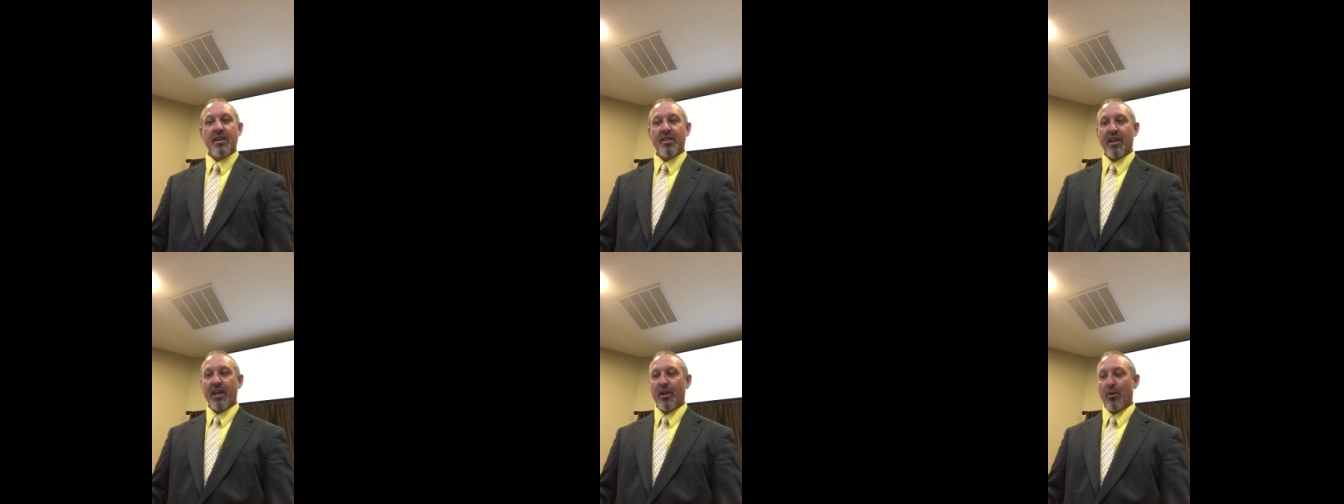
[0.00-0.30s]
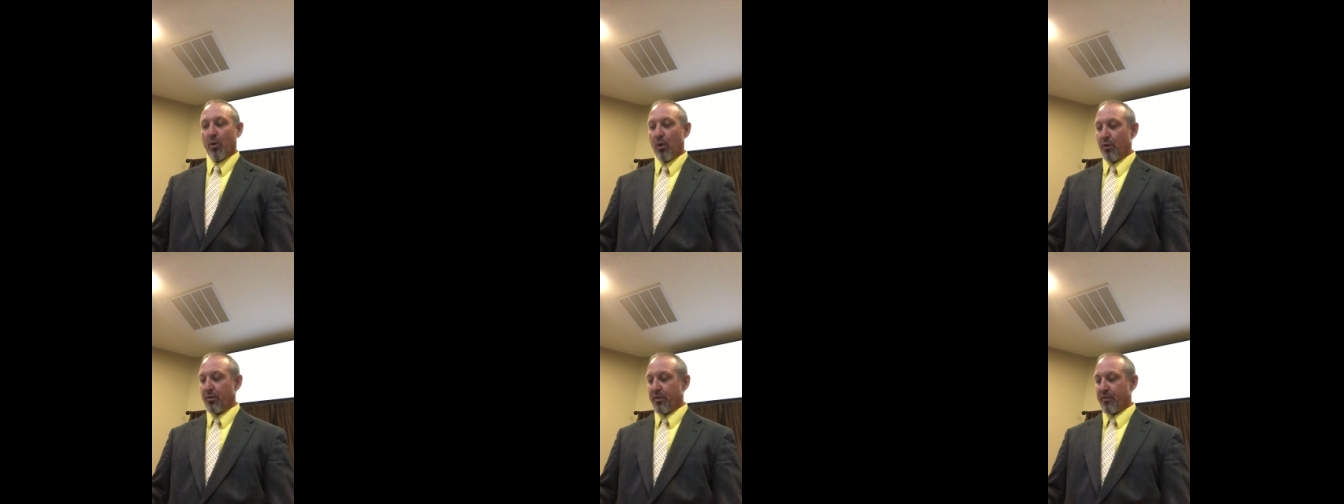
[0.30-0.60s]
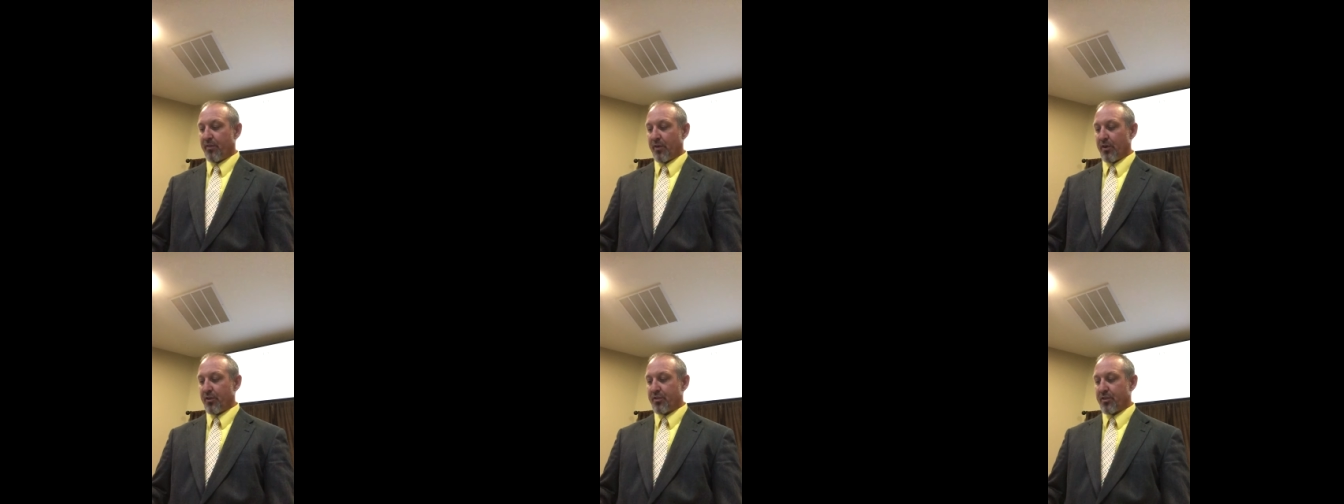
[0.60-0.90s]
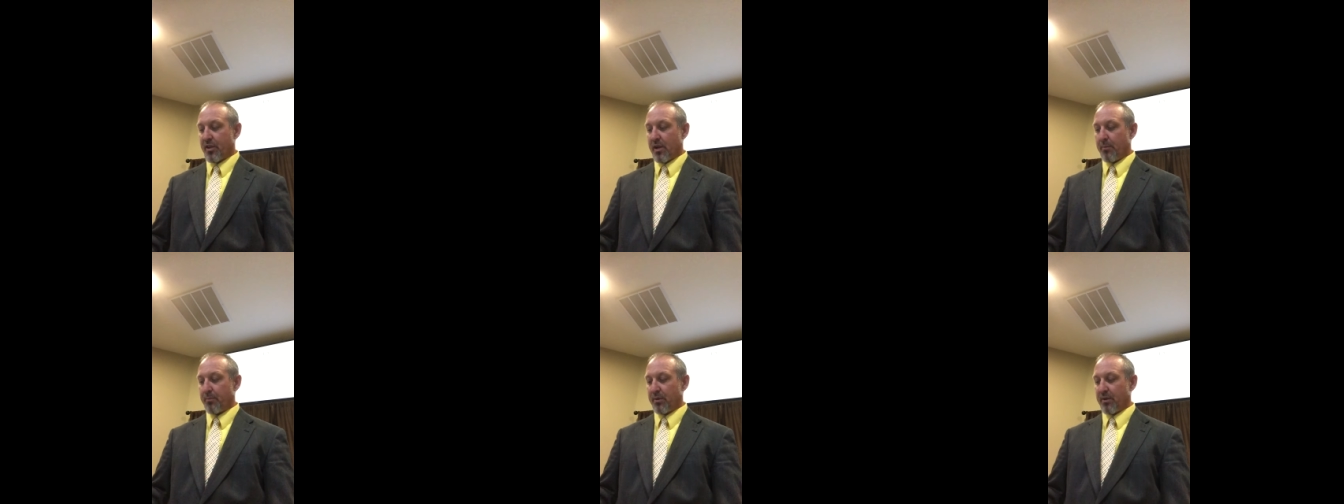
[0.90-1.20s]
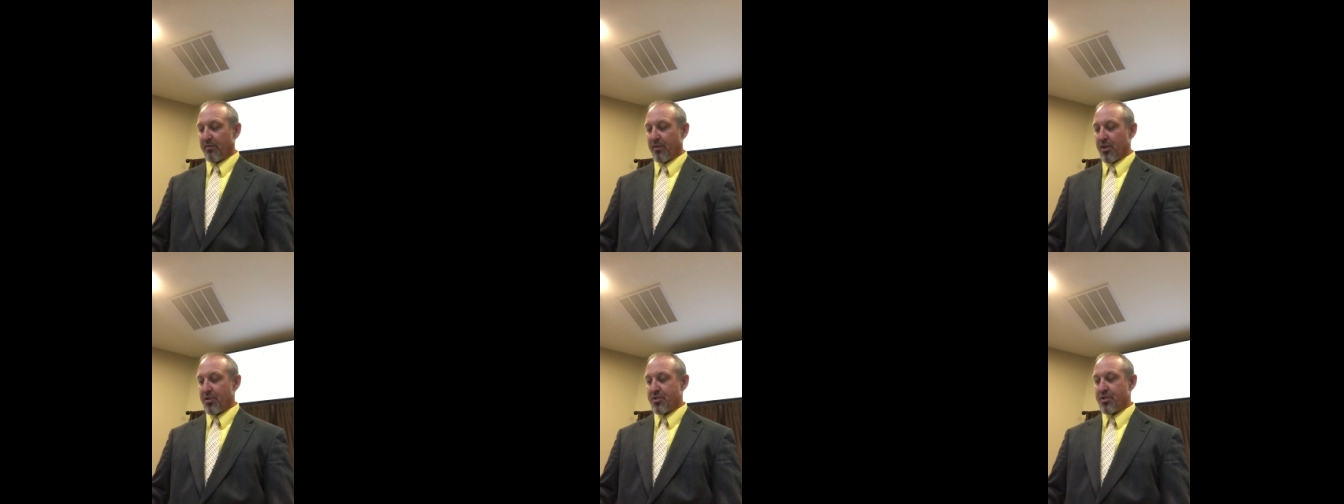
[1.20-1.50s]
they quote the first
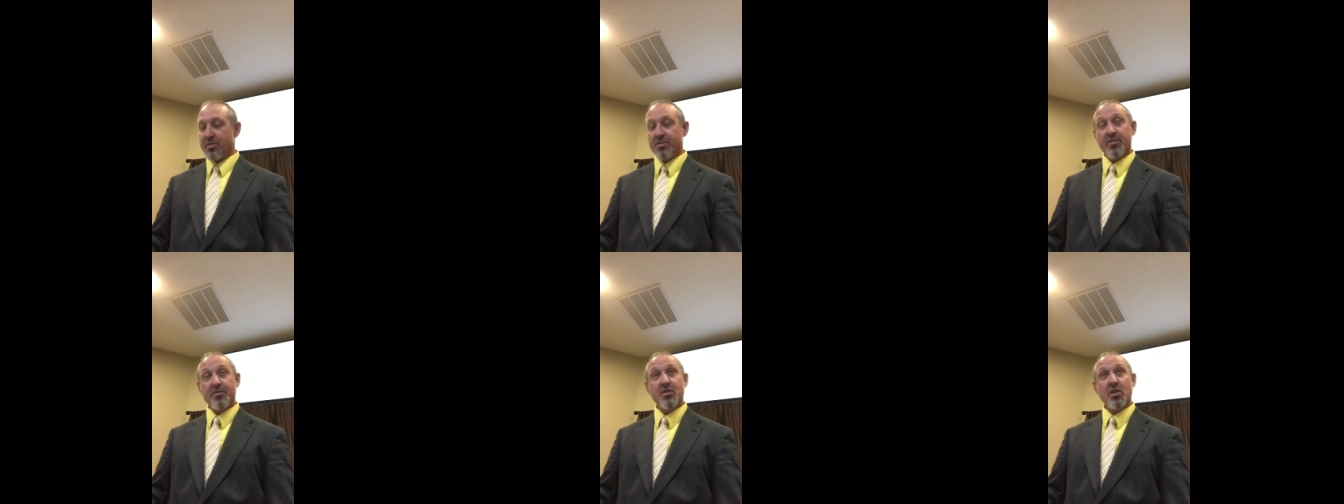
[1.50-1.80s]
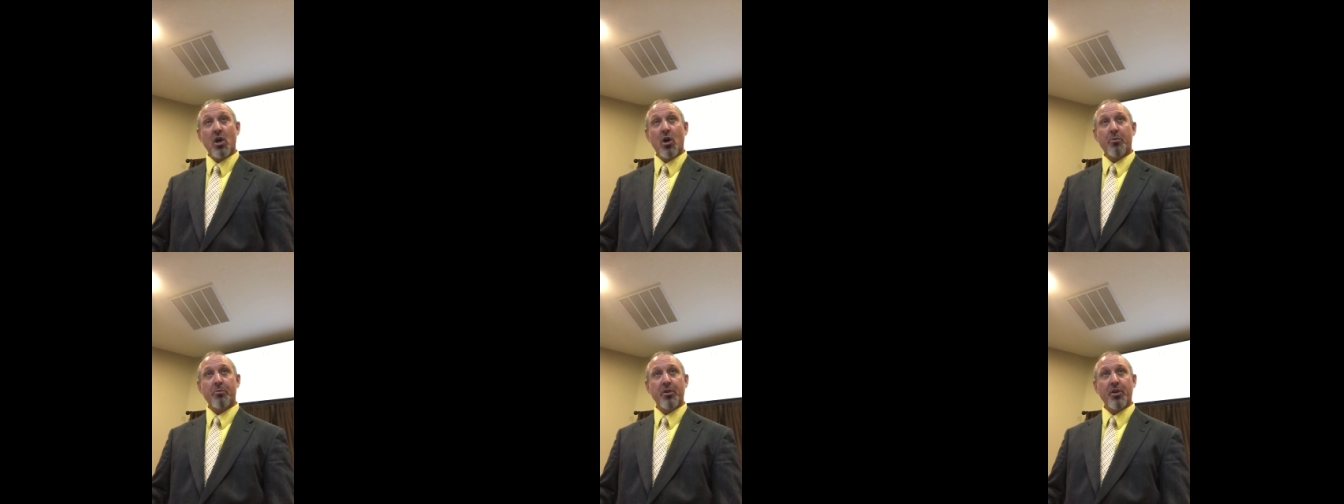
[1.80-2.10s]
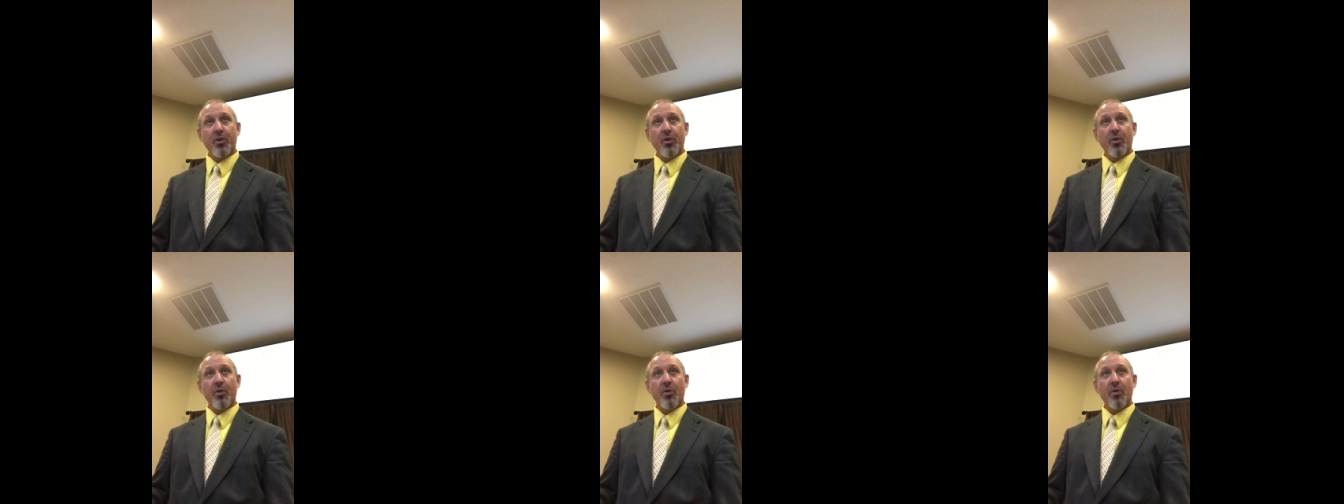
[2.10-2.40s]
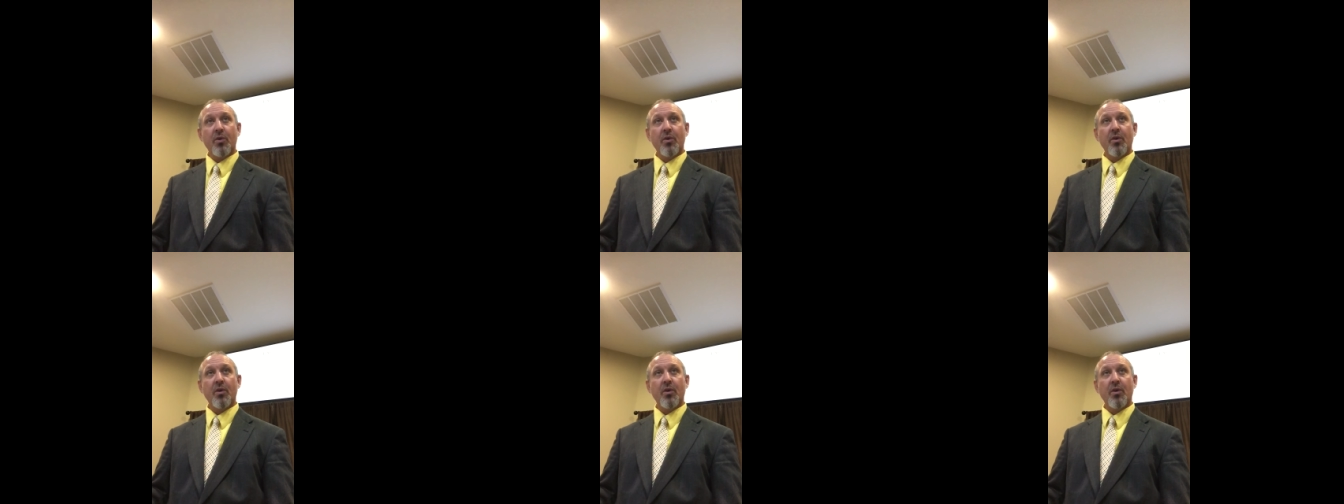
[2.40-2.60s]
couple of verses of Psalm 2